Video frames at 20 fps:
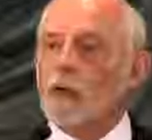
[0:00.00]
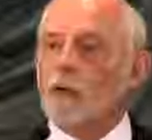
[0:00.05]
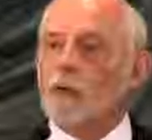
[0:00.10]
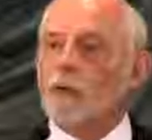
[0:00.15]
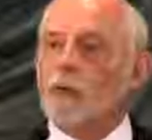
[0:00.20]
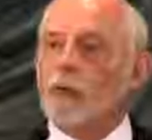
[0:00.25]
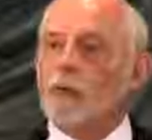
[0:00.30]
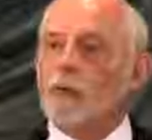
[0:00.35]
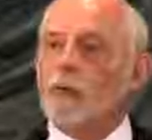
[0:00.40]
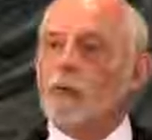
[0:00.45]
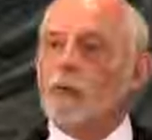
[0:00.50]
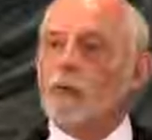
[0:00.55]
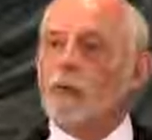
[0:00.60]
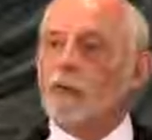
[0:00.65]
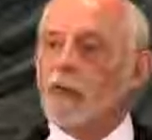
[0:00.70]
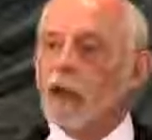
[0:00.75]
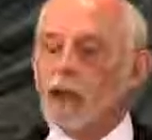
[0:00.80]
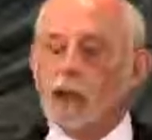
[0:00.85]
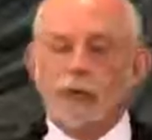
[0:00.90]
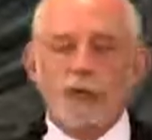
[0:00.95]
There is a
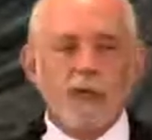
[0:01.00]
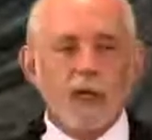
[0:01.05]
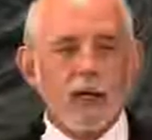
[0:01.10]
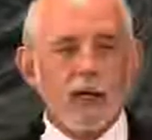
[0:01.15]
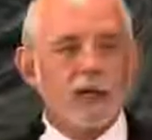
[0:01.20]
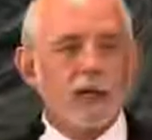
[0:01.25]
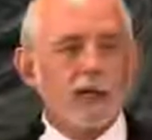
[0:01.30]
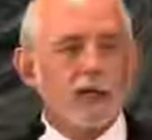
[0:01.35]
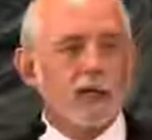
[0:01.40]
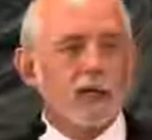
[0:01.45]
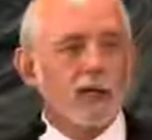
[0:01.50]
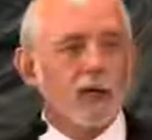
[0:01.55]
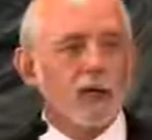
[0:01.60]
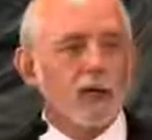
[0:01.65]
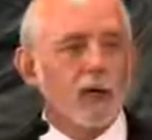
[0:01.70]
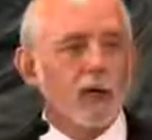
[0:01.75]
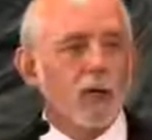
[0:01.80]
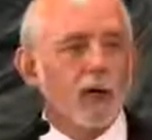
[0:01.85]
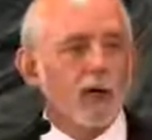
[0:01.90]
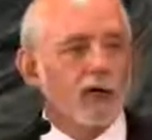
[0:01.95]
profound tendency in
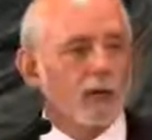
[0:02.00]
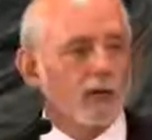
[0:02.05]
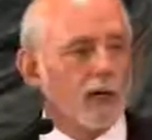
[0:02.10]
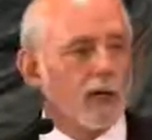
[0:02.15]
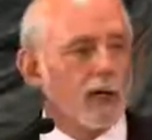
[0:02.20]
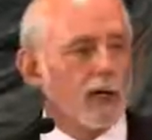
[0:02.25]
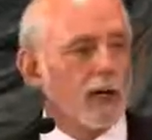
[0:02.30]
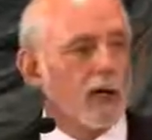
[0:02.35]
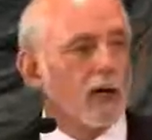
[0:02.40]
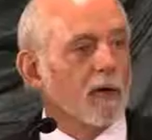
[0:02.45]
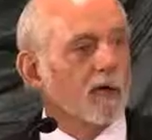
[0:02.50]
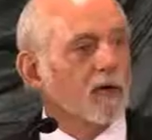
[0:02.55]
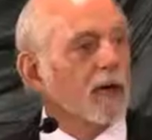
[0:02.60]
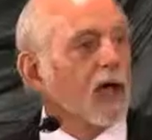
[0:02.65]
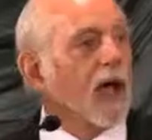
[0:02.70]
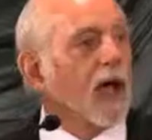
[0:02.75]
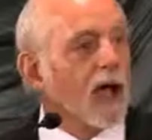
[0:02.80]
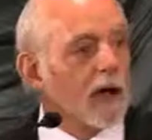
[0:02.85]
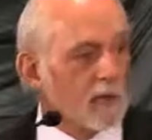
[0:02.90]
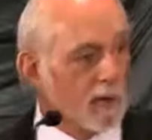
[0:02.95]
the U.S. right now
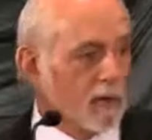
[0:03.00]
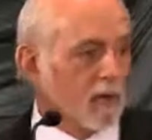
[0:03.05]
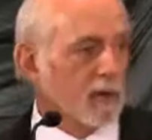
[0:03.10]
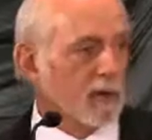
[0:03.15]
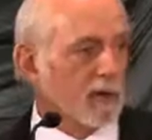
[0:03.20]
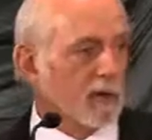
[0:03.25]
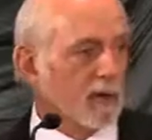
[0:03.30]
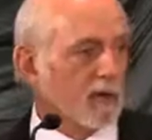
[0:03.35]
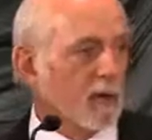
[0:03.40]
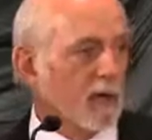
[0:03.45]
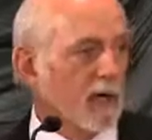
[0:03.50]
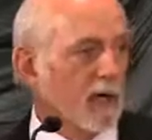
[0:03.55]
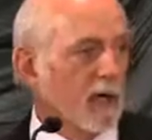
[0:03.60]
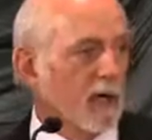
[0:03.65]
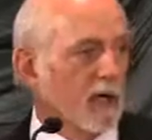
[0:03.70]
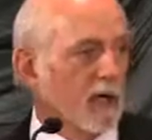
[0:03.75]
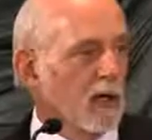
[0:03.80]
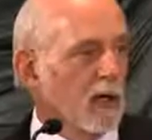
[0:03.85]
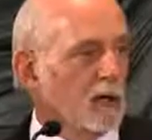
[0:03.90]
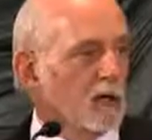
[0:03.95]
for advocates
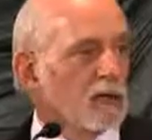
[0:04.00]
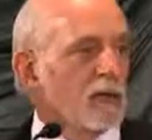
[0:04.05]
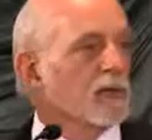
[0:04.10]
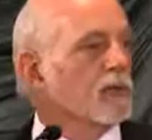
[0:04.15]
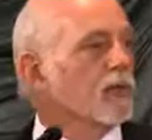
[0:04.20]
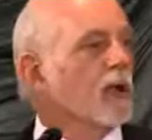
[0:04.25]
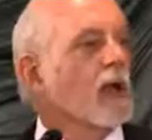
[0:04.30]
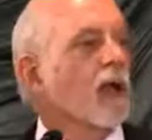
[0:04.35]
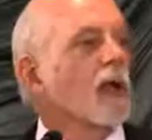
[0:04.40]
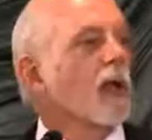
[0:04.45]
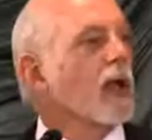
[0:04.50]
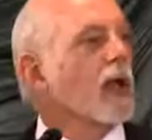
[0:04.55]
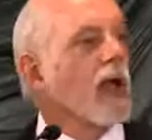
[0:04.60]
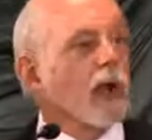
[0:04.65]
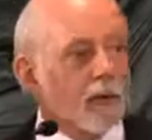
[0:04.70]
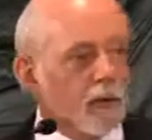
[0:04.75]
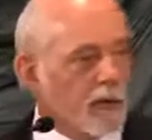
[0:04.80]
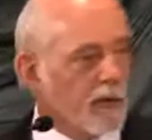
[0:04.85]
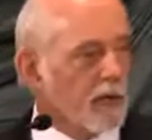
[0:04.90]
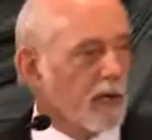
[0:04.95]
to roll
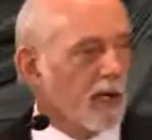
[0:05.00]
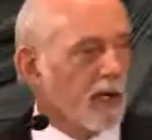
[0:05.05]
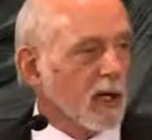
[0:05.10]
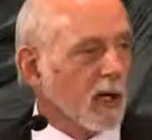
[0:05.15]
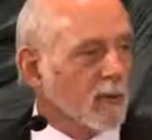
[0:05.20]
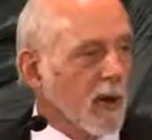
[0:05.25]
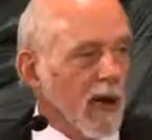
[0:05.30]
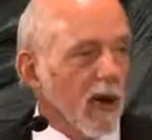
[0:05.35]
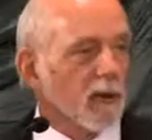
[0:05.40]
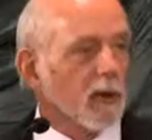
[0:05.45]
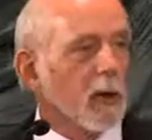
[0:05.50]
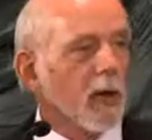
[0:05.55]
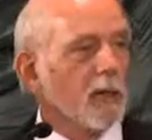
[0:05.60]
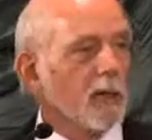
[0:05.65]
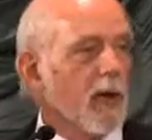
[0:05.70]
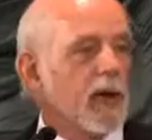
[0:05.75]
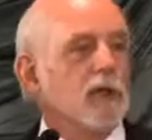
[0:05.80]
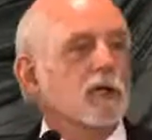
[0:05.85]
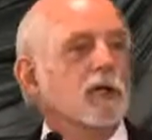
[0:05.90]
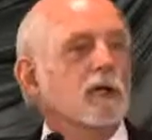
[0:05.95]
everything about a
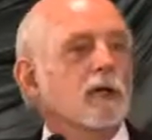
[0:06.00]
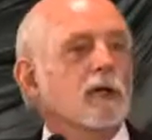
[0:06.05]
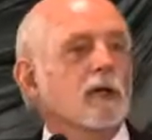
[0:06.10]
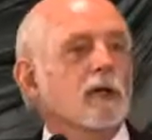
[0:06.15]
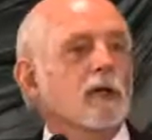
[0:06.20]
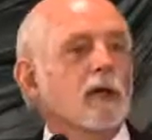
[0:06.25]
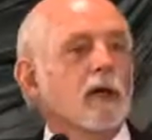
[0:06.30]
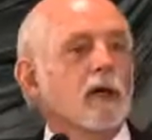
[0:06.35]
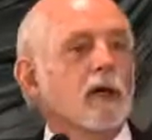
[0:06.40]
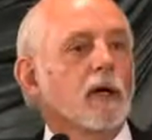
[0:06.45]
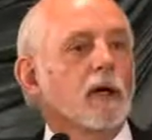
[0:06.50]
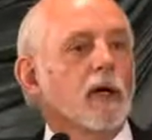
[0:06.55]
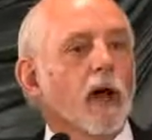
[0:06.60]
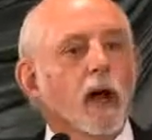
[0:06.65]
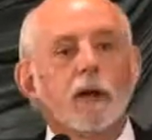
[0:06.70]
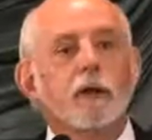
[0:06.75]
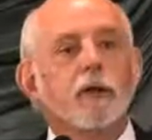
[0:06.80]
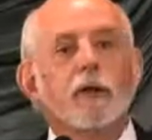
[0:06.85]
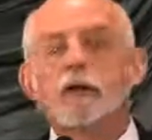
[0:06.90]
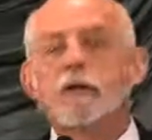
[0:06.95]
patient
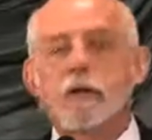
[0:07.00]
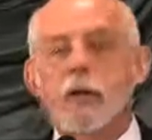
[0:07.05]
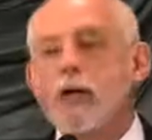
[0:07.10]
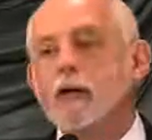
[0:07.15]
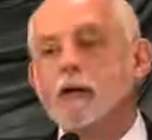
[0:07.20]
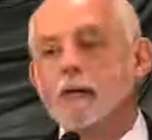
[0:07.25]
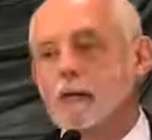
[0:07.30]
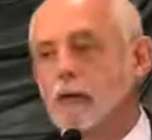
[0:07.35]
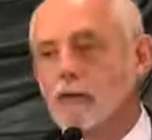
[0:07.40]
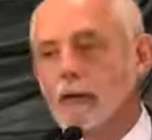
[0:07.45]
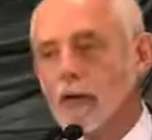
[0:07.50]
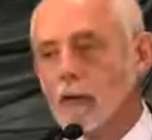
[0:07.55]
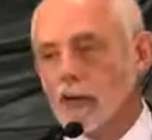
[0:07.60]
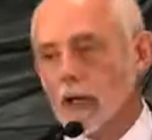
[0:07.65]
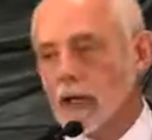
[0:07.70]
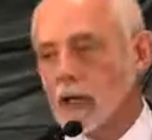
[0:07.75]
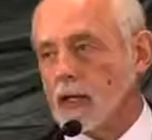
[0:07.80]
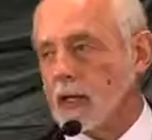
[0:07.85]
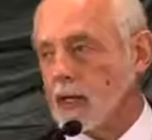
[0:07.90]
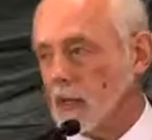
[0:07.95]
under the tent of their
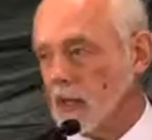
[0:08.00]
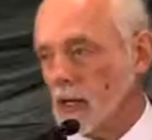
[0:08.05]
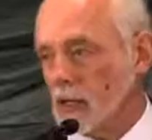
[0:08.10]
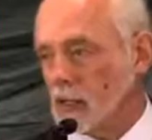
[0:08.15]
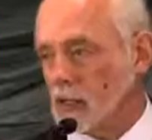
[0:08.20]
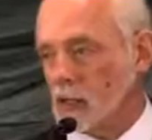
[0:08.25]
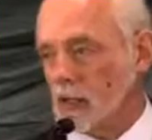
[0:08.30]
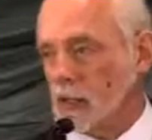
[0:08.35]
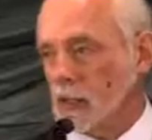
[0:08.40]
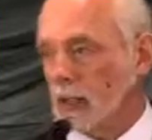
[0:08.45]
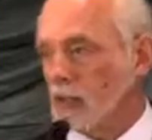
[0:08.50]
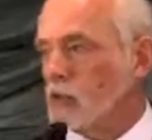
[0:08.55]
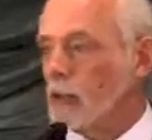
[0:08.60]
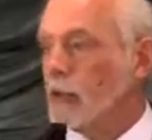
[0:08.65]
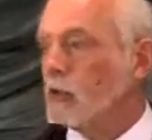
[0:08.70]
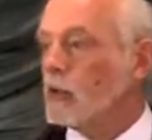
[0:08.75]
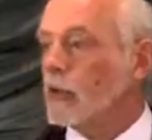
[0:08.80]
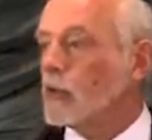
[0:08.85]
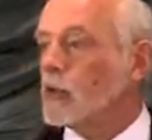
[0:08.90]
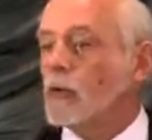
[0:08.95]
ADHD and to
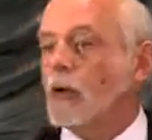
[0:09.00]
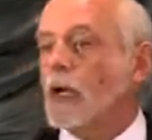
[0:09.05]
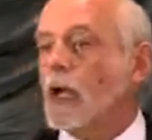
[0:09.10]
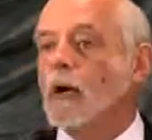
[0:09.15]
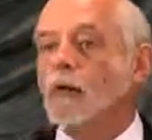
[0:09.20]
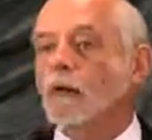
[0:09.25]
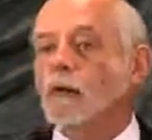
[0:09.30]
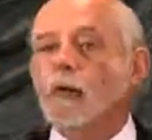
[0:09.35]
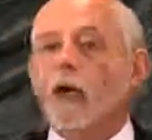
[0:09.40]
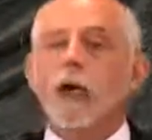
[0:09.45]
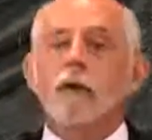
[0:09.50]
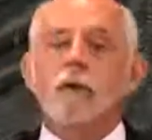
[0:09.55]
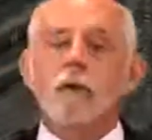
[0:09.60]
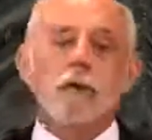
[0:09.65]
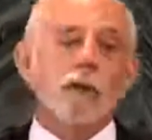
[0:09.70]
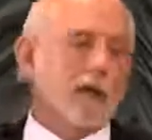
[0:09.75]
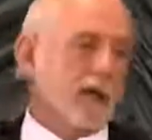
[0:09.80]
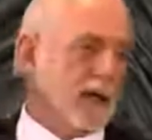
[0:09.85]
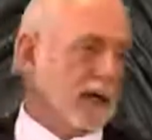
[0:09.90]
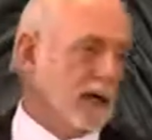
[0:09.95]
use it to account for
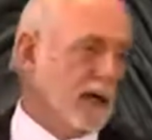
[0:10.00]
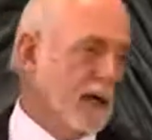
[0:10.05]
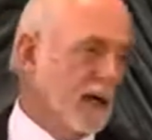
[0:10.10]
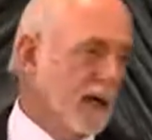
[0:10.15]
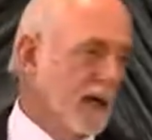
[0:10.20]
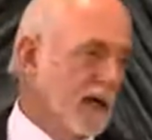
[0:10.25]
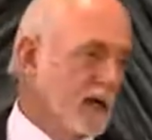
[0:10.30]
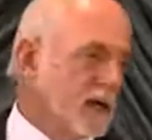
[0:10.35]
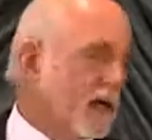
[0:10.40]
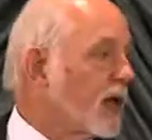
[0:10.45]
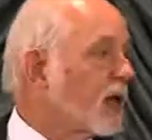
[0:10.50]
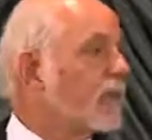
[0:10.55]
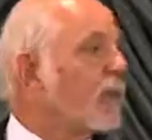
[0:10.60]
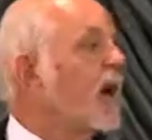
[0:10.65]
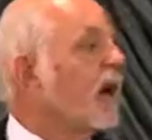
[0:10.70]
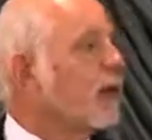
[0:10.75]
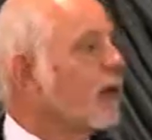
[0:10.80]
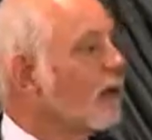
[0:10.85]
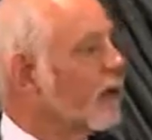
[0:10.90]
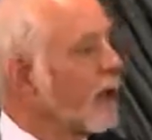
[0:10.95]
everything. So that
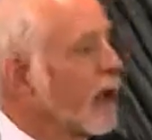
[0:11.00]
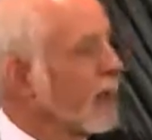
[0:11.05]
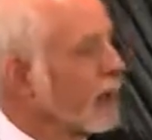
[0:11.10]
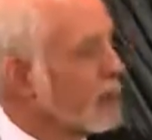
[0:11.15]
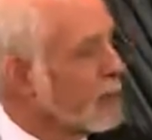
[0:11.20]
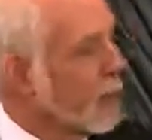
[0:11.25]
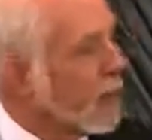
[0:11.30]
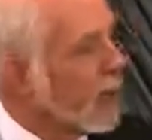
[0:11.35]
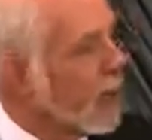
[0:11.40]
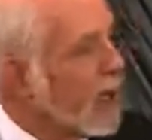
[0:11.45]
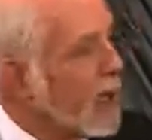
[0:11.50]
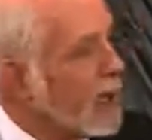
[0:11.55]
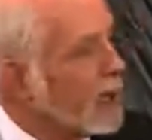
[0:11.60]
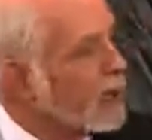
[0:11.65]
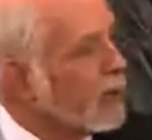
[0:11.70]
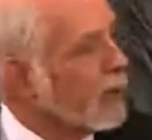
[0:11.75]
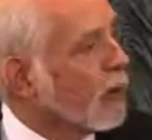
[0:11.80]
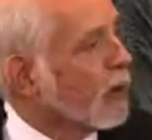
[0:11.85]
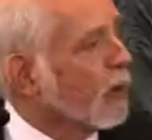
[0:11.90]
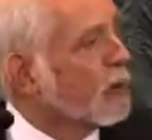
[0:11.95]
Michael Phelps won
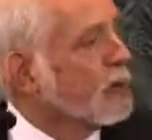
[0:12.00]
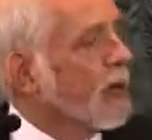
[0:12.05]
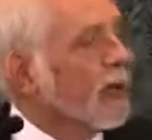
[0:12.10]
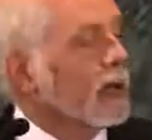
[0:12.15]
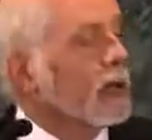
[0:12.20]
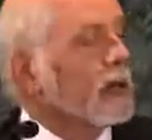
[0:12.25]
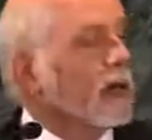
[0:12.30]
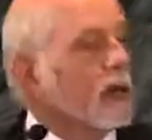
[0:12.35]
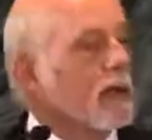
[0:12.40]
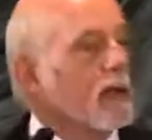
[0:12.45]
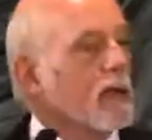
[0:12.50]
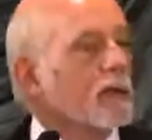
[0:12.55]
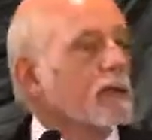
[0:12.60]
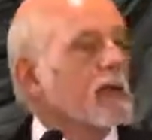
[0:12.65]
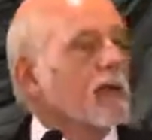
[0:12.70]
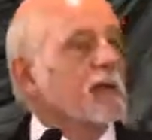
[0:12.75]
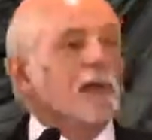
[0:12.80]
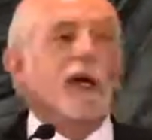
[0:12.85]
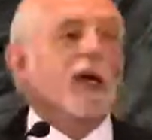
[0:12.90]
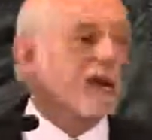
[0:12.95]
8 gold medal
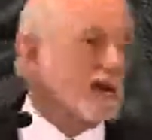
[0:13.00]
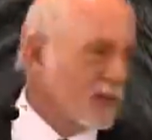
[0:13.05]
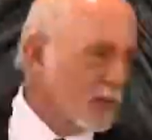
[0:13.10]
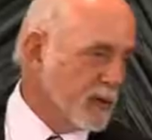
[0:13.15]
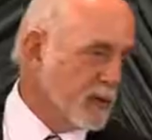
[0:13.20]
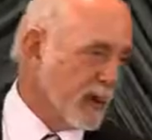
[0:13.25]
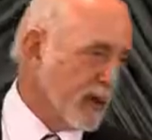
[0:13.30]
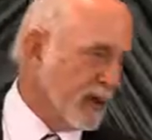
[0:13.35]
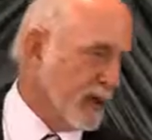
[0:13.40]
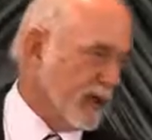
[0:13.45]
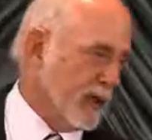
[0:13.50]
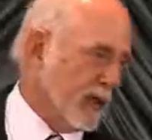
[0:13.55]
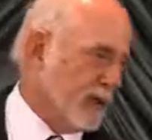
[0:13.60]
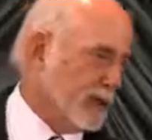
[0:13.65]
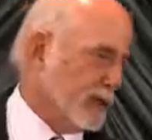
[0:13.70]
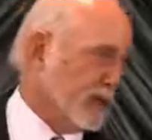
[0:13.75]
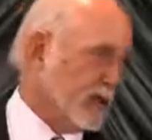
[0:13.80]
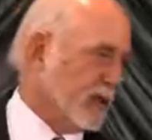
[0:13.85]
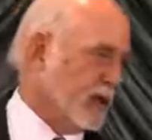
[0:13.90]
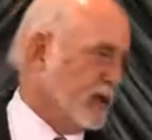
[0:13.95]
Olympics because he was
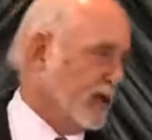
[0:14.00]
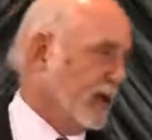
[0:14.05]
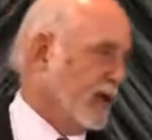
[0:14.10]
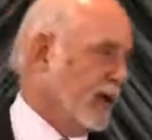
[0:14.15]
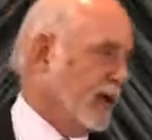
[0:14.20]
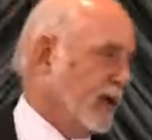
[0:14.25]
ADHD.